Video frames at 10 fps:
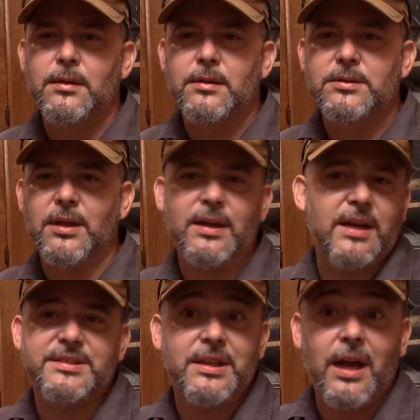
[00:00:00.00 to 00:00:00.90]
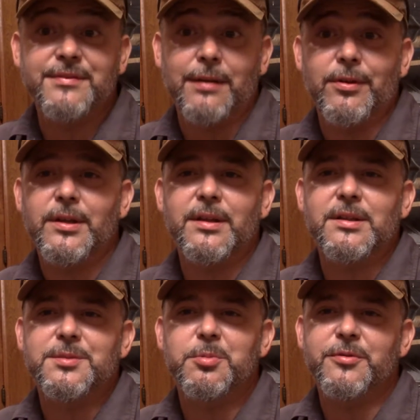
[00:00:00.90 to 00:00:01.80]
So like I said, I've never done
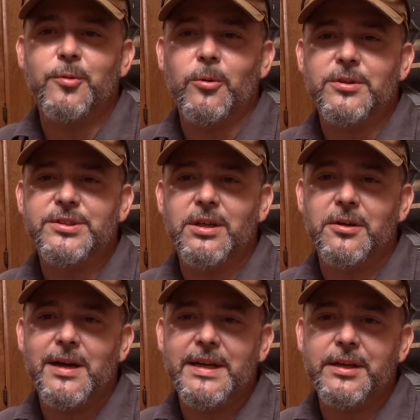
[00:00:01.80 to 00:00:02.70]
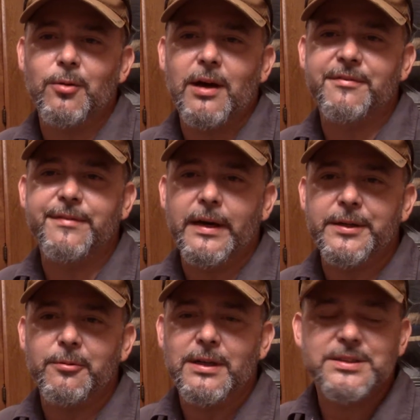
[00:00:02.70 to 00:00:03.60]
this before, so I had to go out and find
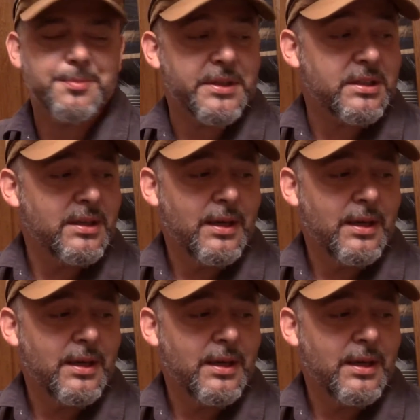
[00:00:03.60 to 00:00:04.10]
a recipe.